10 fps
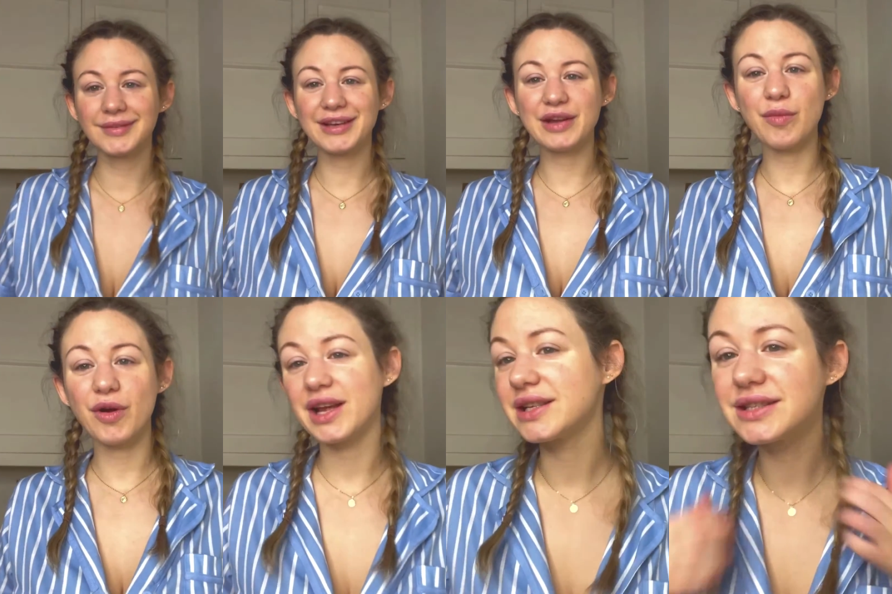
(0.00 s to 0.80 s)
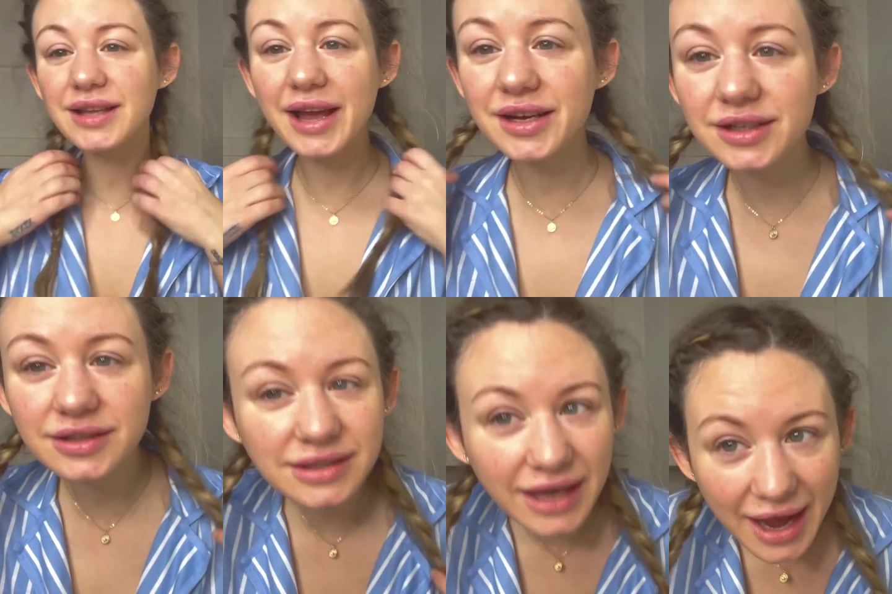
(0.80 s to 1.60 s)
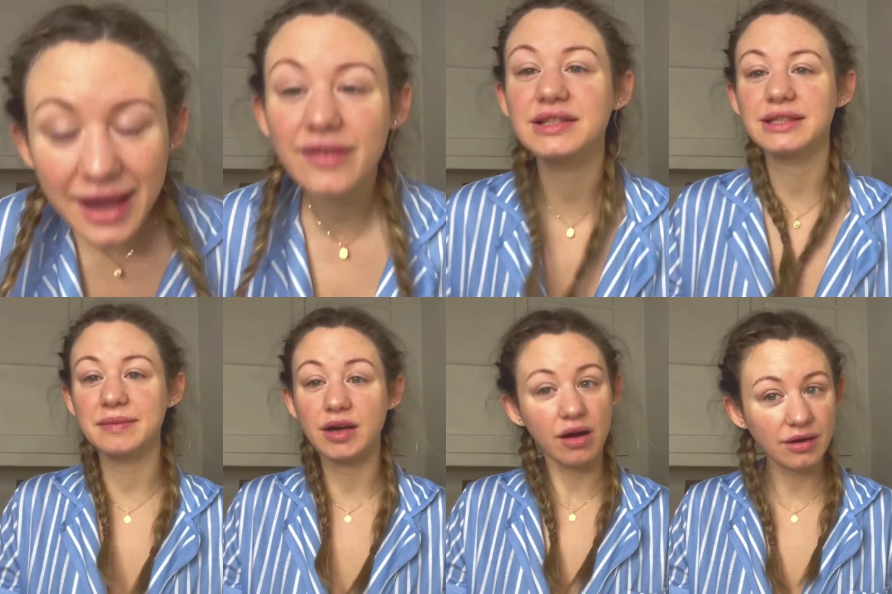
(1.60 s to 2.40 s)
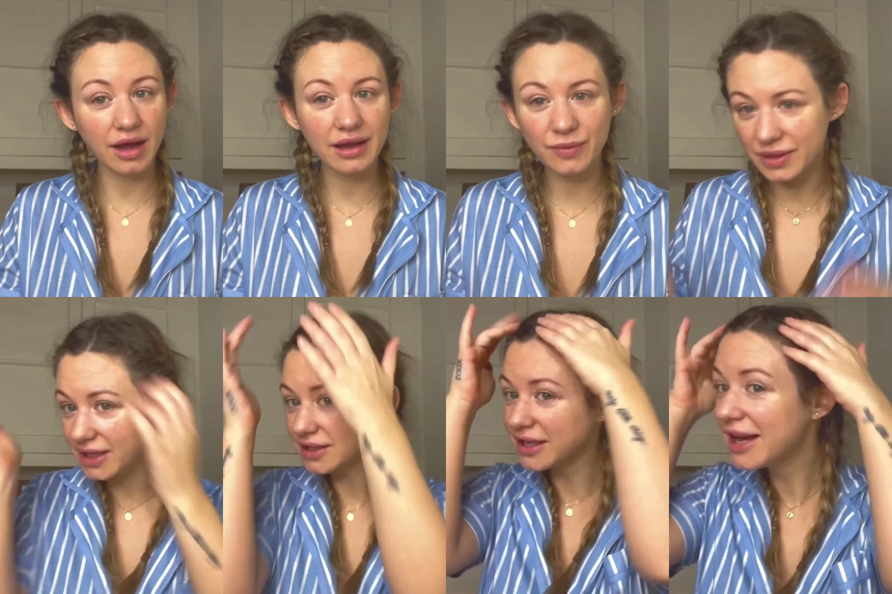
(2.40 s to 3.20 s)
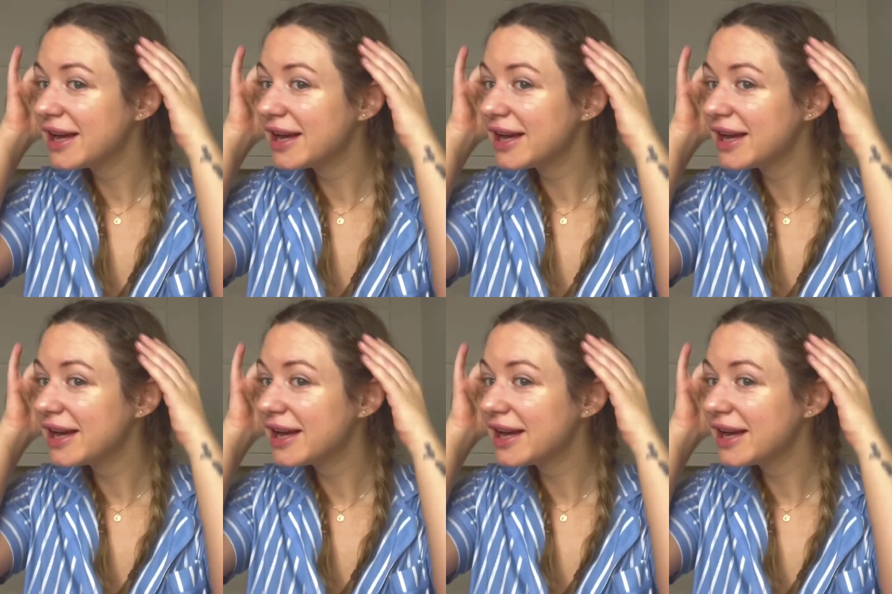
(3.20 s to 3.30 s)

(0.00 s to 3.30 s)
Good morning, slayers. I have slept all night with these